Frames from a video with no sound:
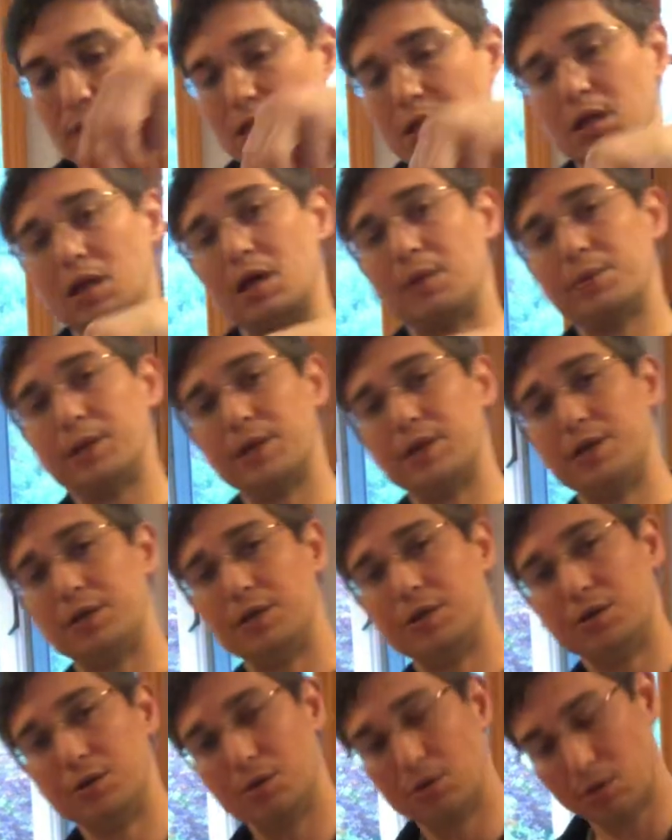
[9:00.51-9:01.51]
And I'm going to
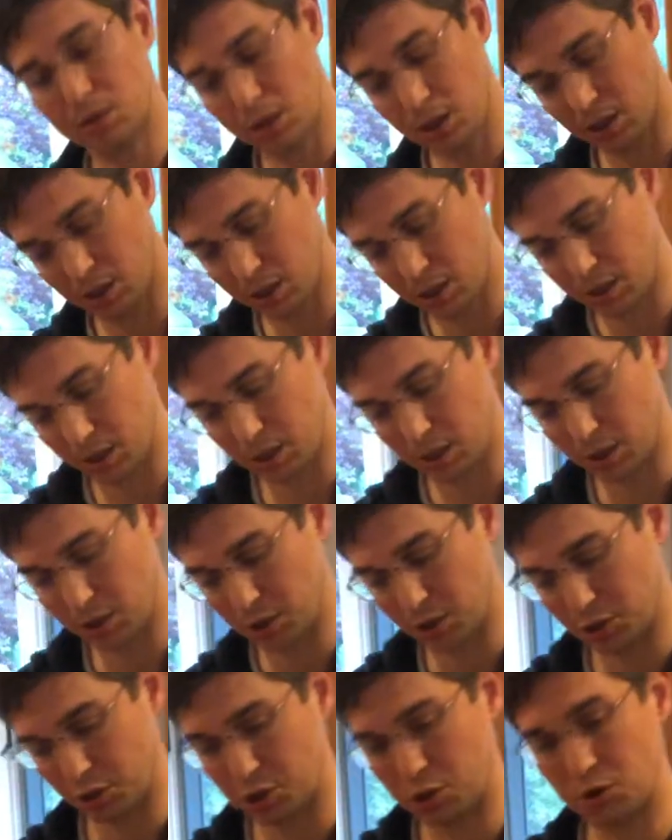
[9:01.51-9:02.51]
do
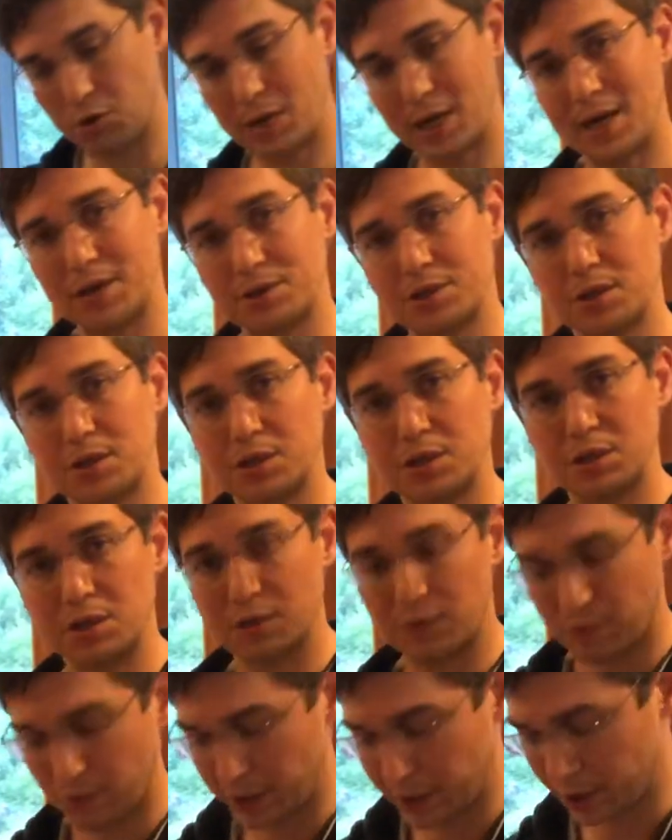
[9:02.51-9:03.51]
2 ounces
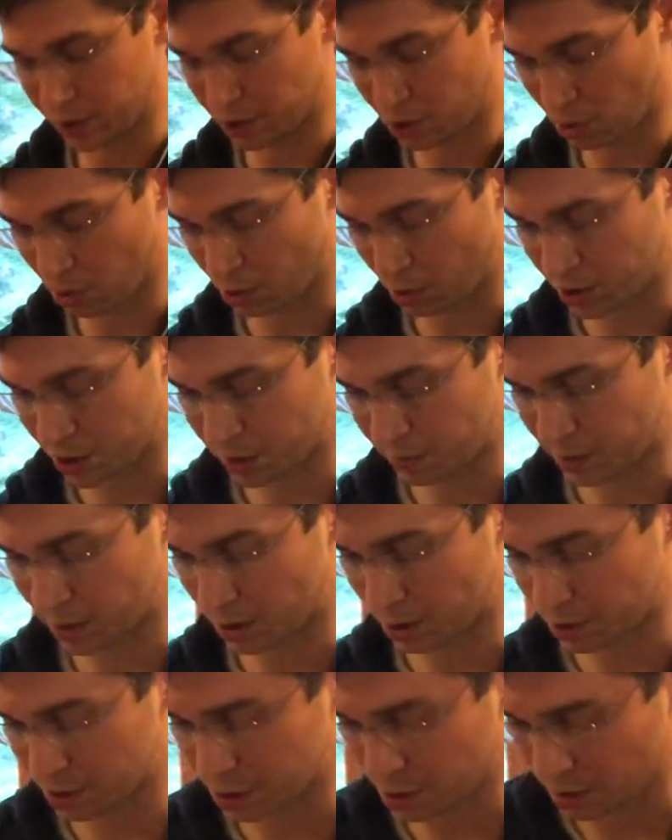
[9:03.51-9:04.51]
of Regan's orange
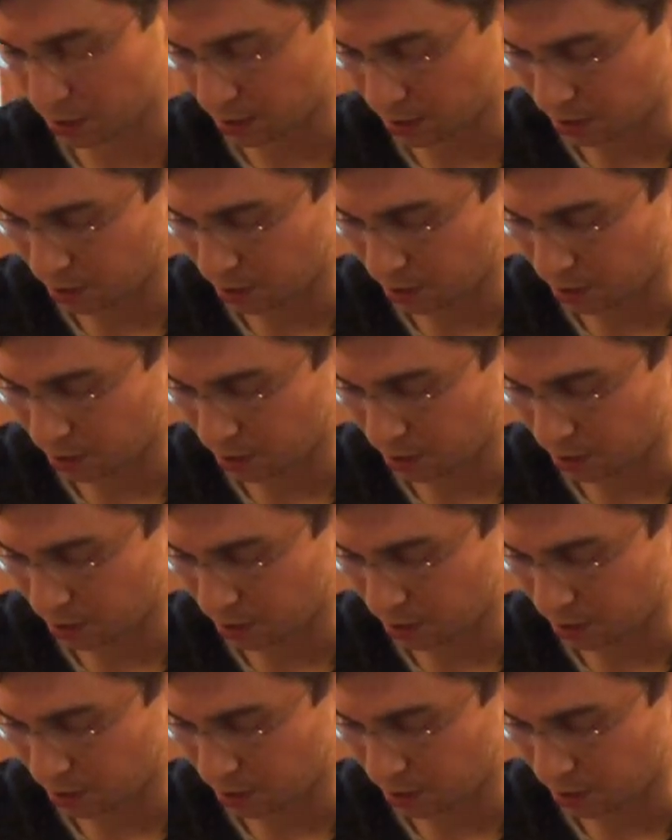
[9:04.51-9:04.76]
bitters.